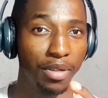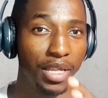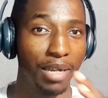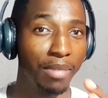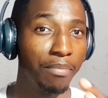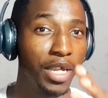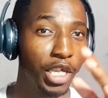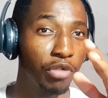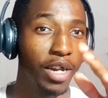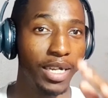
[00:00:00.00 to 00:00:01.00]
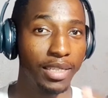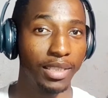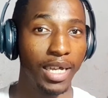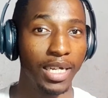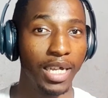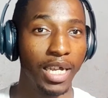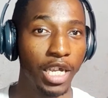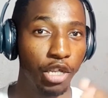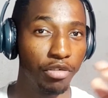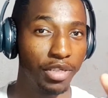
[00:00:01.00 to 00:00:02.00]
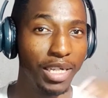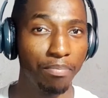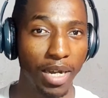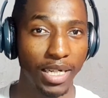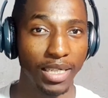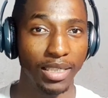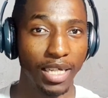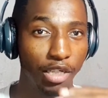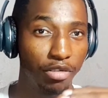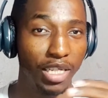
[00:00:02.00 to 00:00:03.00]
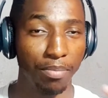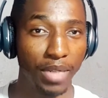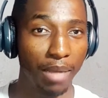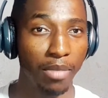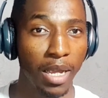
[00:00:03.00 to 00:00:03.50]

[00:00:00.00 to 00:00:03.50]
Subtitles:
thereby making you understand your sleep patterns and your sleep time.